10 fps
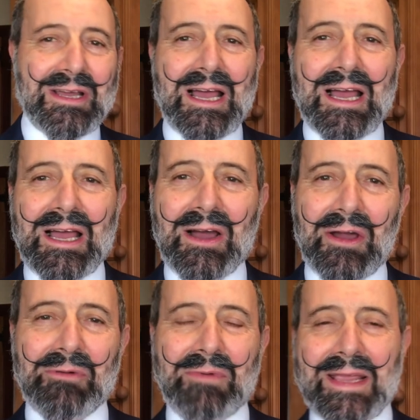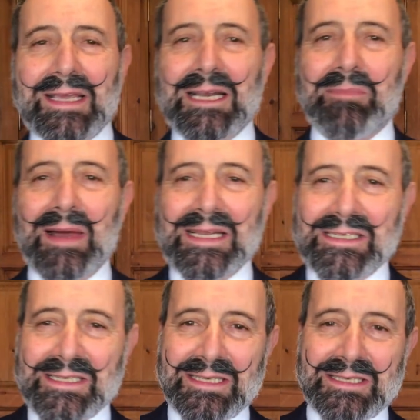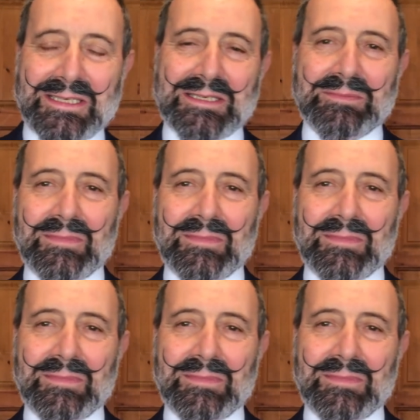on a regular basis.